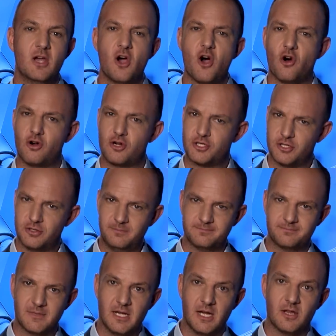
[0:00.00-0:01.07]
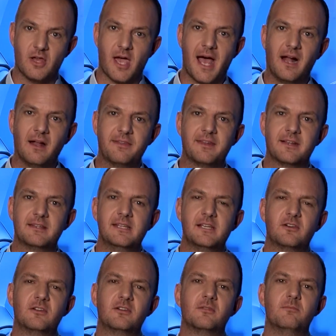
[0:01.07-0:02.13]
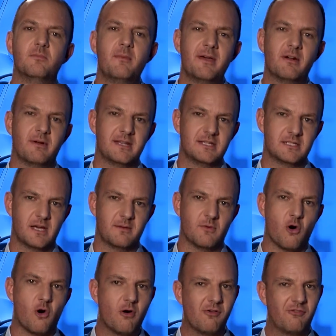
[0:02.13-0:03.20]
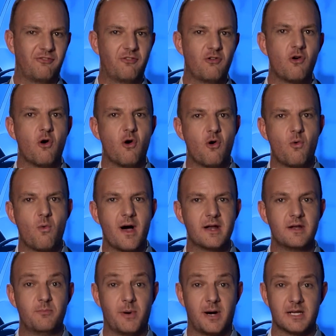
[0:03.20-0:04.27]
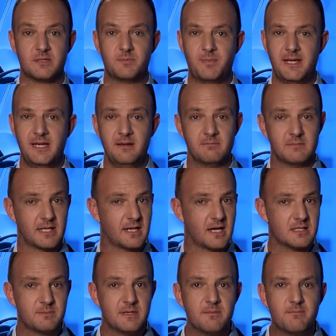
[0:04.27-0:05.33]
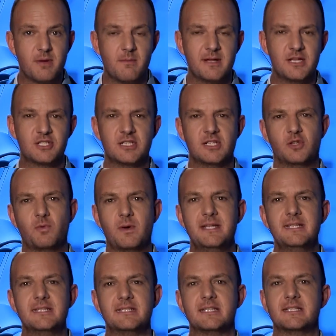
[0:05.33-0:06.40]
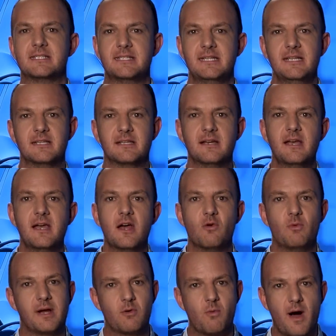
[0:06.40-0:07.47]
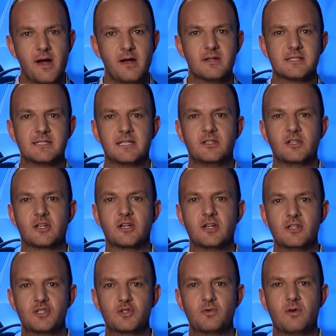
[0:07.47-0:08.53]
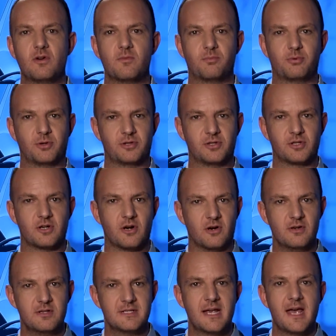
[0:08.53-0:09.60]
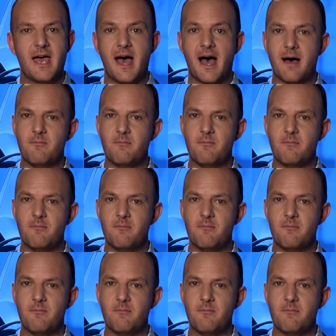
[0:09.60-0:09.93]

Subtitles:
Also, the Health Technical Memorandum 0401 Part B, that has been published in 2016, requires that the control protocols are